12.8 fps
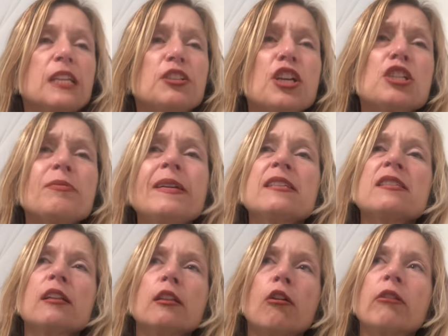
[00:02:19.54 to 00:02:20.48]
judgment is
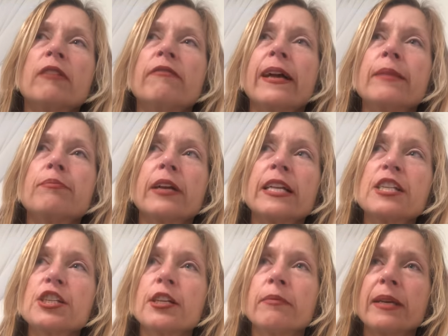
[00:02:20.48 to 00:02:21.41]
a lower
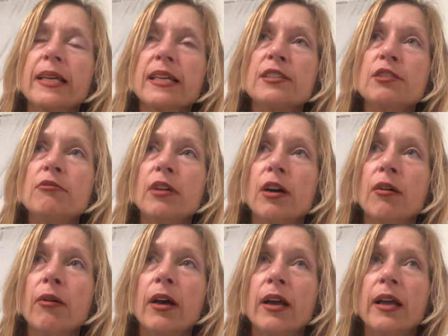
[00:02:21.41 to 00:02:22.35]
vibration because you
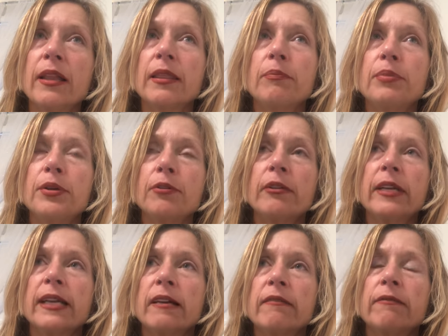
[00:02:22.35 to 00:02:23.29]
know the
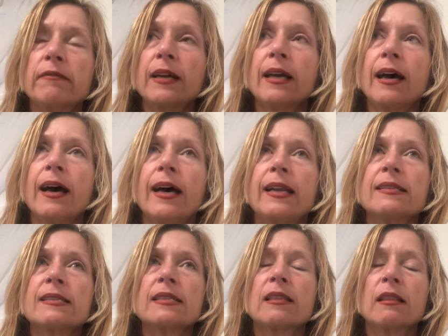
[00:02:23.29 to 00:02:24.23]
purity of God
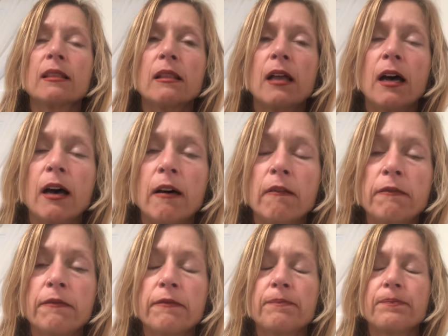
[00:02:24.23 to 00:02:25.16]
is
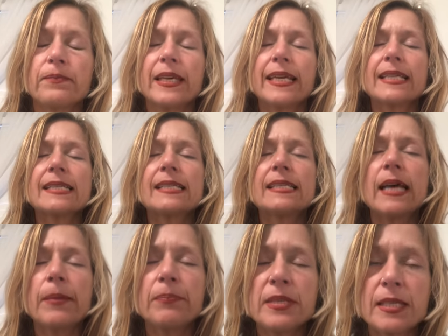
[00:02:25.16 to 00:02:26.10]
love,
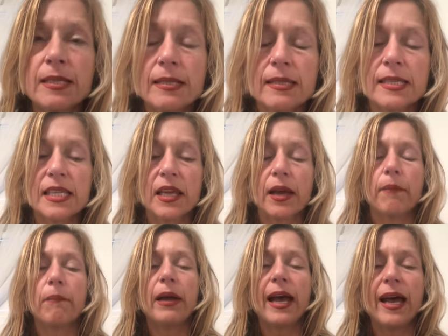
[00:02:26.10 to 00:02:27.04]
acceptance,
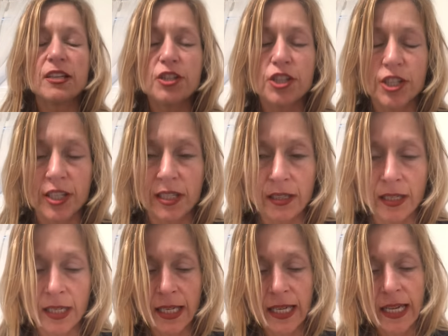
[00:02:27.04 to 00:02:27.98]
compassion.
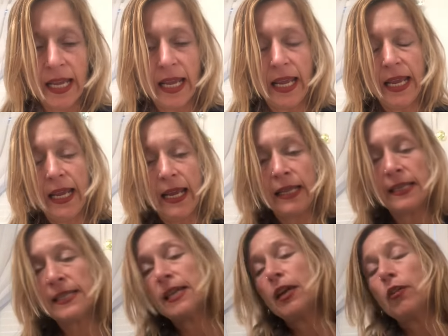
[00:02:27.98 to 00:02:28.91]

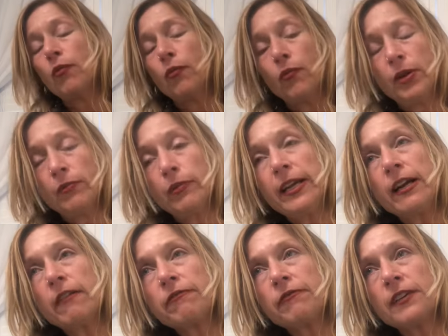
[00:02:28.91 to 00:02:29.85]
And when we
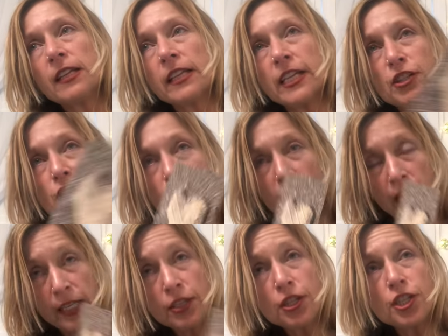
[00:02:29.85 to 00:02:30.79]
are feeling
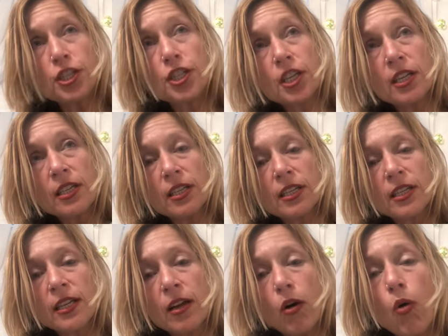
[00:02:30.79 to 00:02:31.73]
judged
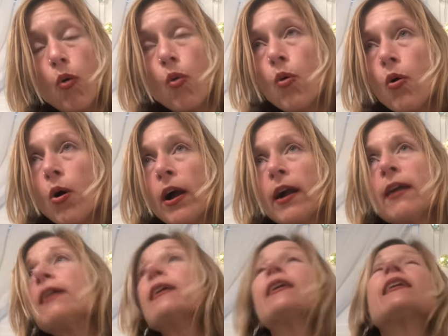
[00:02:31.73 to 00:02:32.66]
or